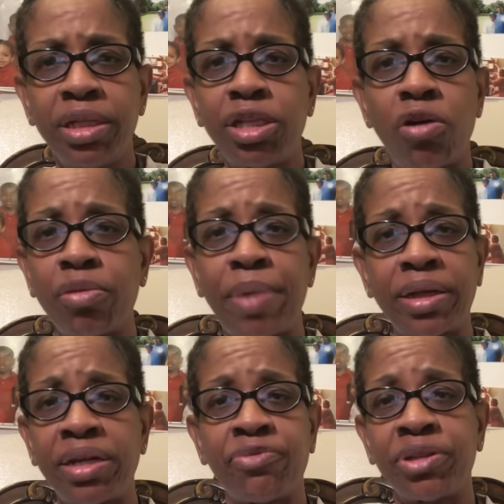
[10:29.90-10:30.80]
Talk
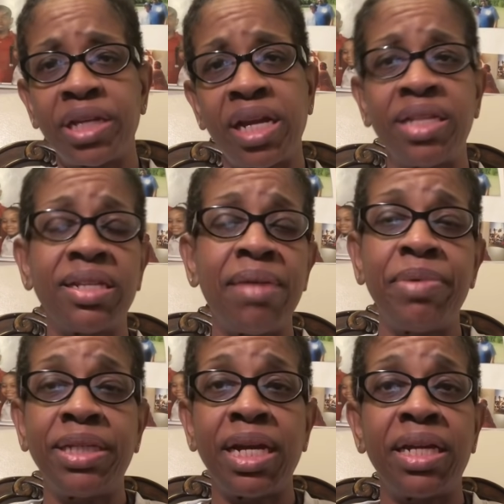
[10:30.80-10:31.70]
about different things. Let
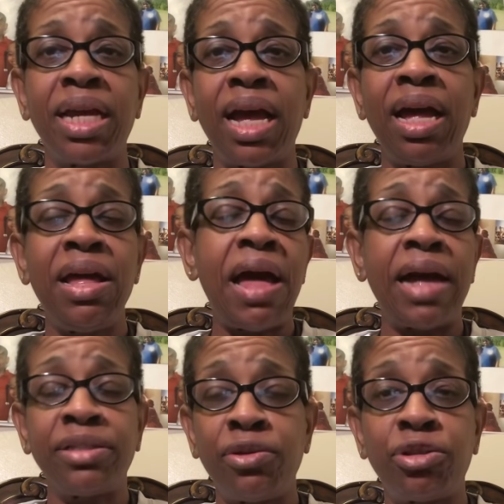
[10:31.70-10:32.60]
me tell you,
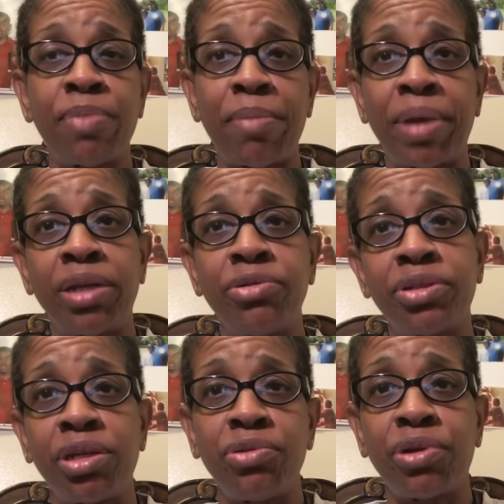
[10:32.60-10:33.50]
I told you about my new
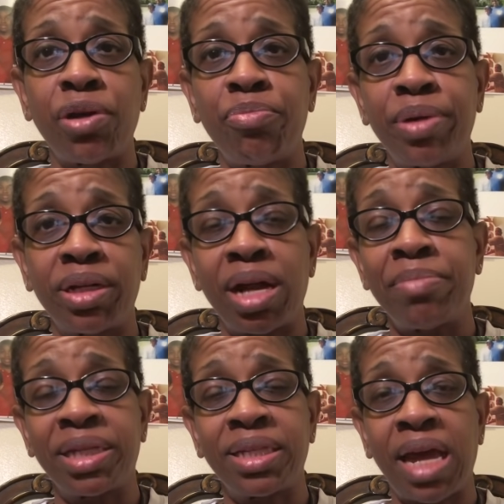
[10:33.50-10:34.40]
Sudoku book. I'm
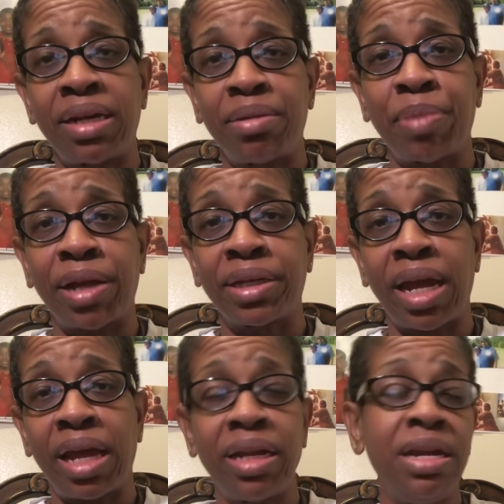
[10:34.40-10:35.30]
excited about
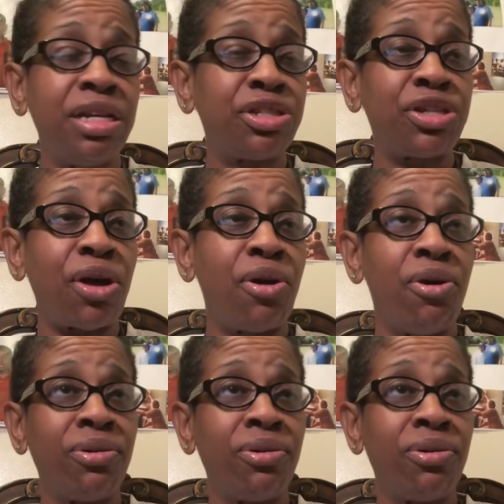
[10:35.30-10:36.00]
that. So